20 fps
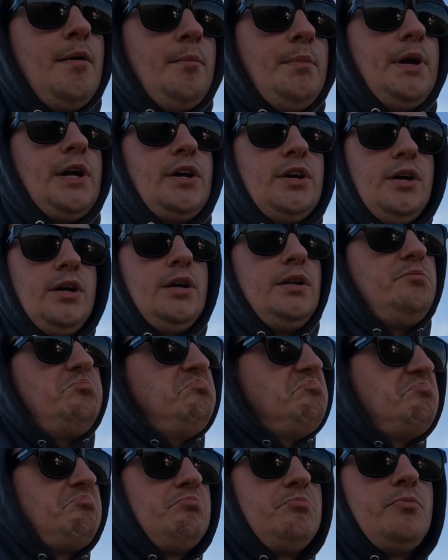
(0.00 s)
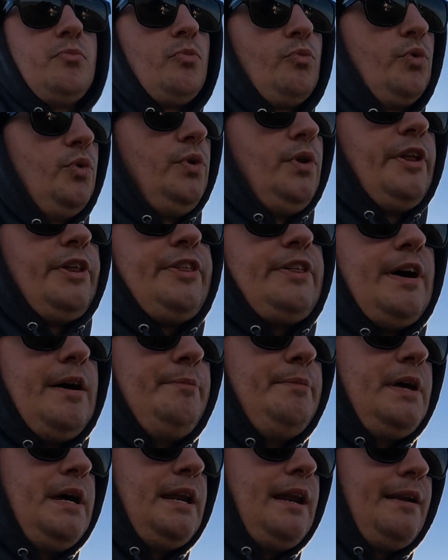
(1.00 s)
But a good rule of
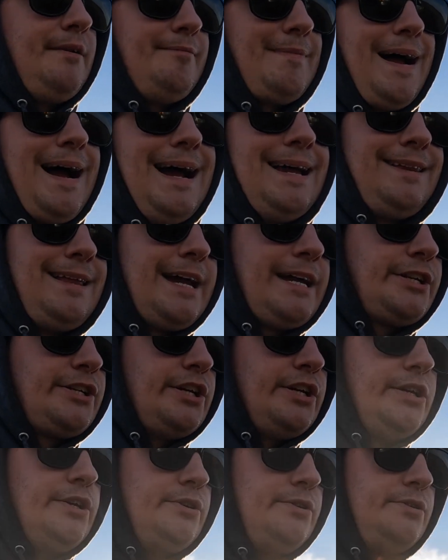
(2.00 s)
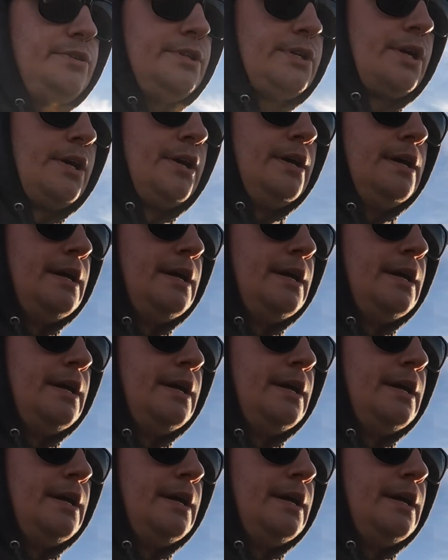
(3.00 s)
thumb that I like to use